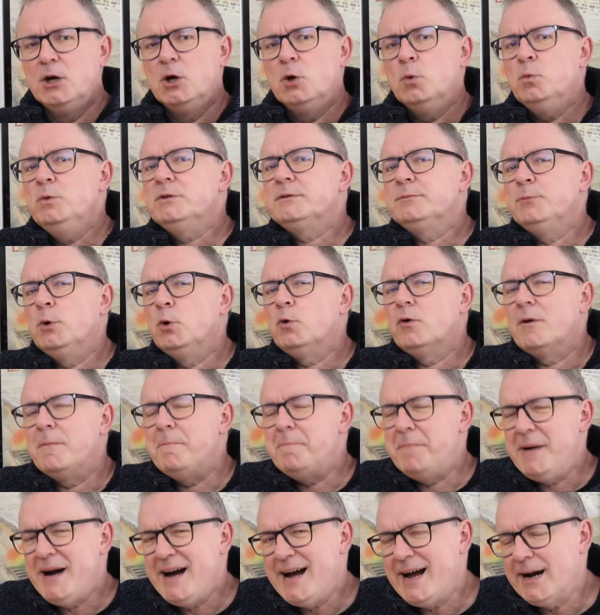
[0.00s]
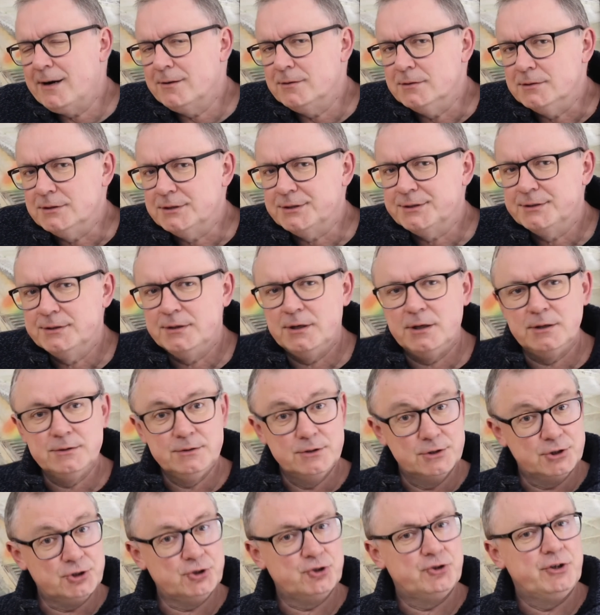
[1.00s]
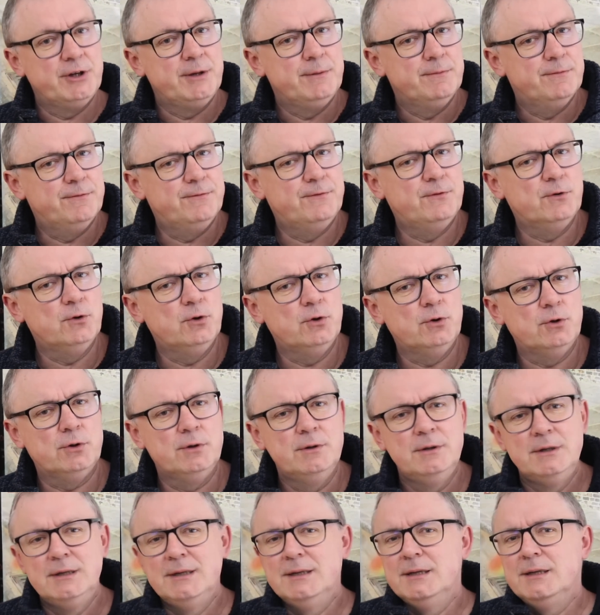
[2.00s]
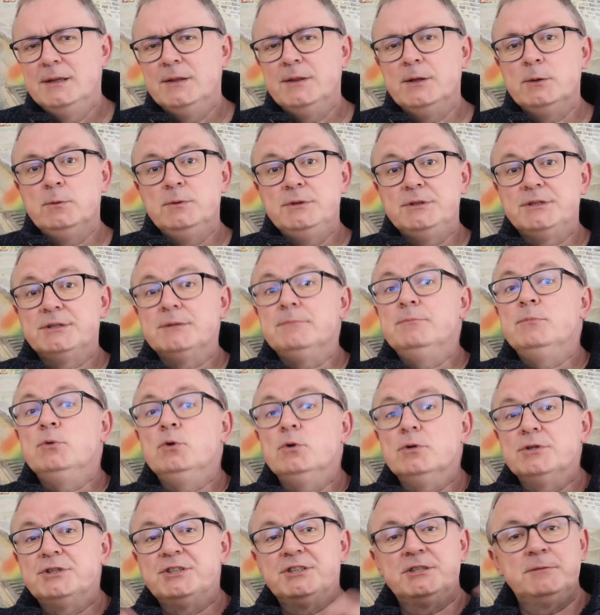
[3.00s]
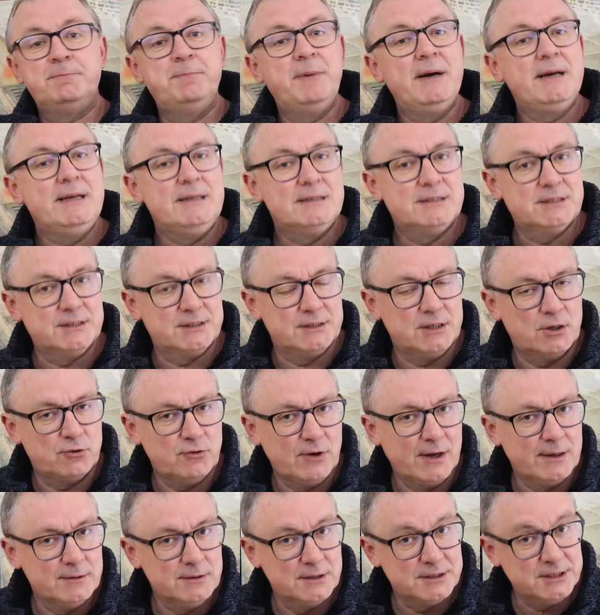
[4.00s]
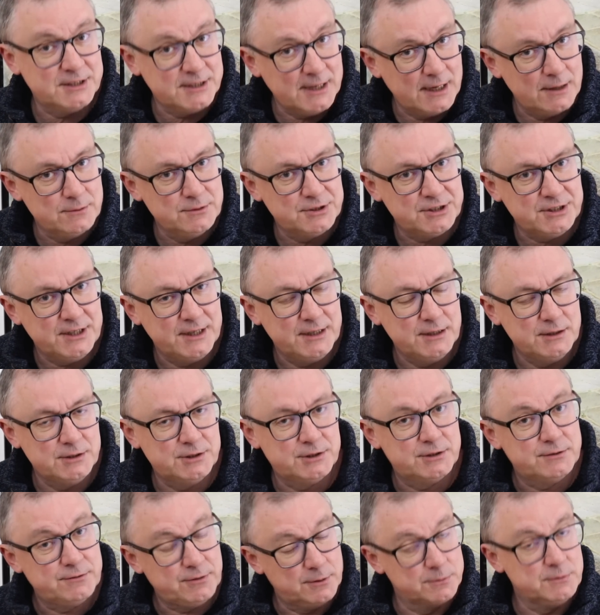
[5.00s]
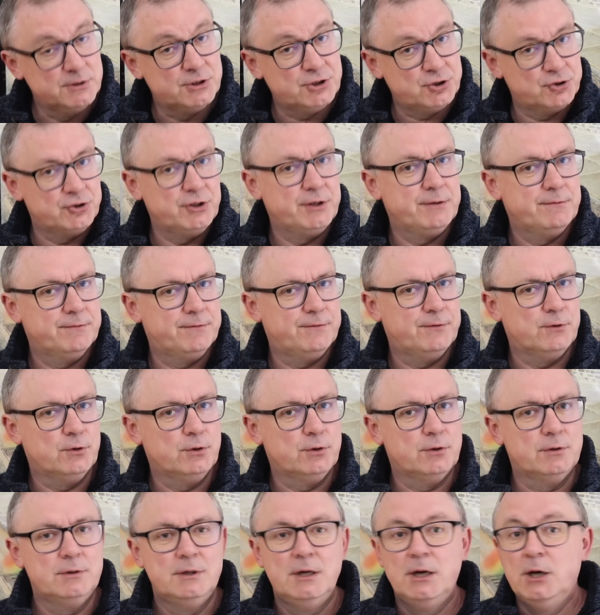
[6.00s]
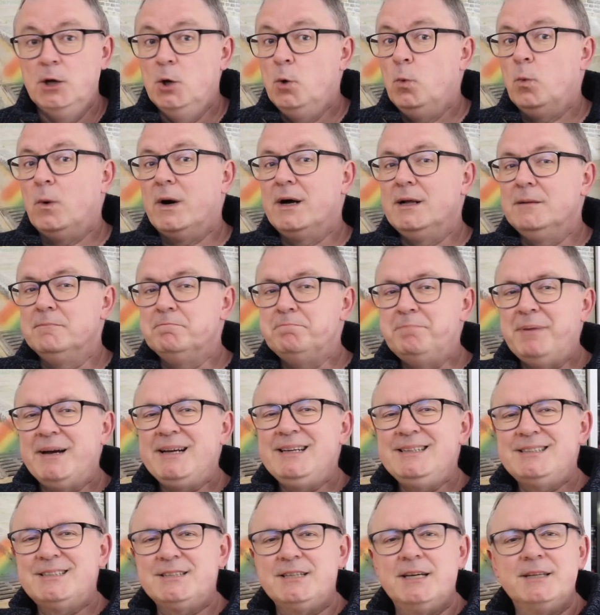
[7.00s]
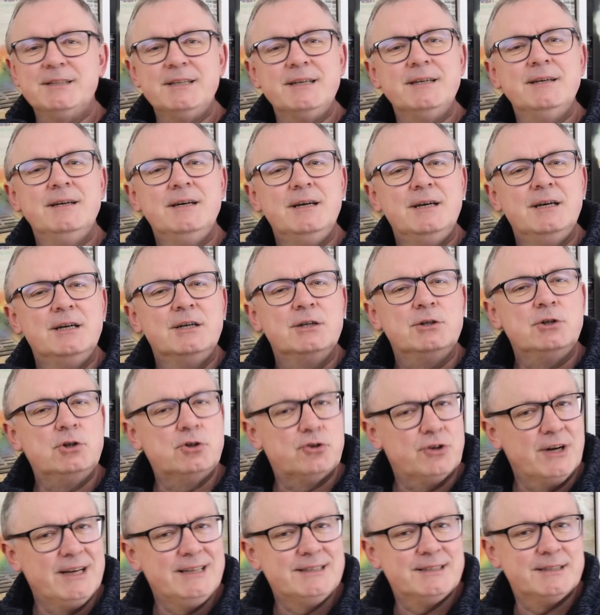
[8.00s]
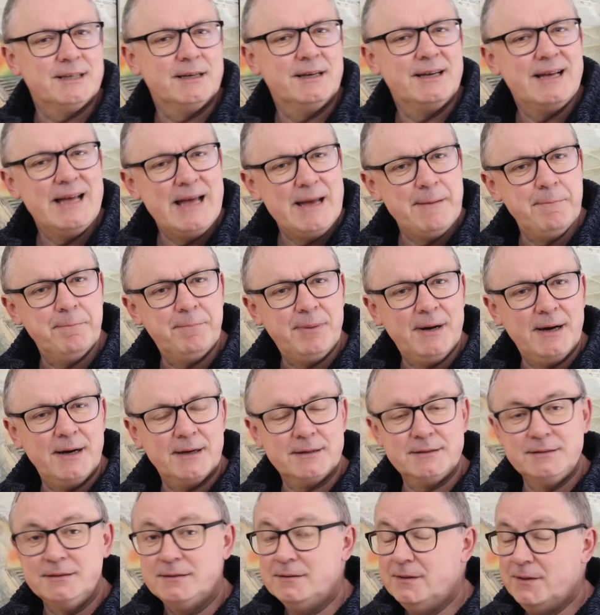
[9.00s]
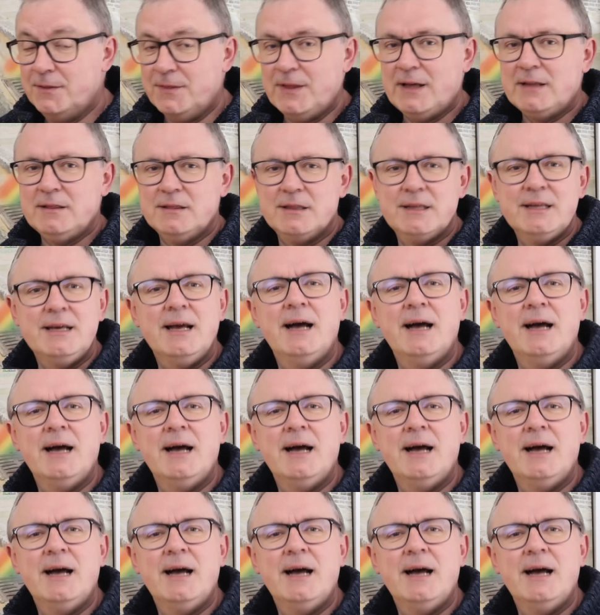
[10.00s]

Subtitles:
was more apparent on the Stream 4. There was more space around the soundstage from the Stream 4, while bass had a greater impact than the